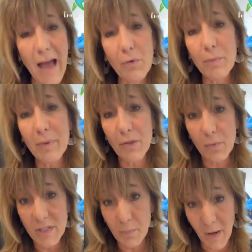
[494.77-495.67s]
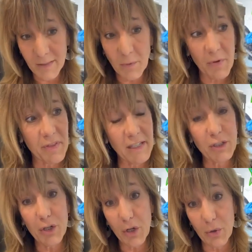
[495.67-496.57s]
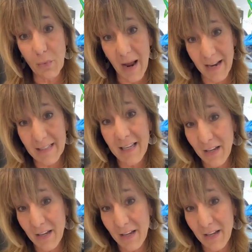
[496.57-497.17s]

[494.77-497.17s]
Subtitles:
That would be the responsible thing to do, right?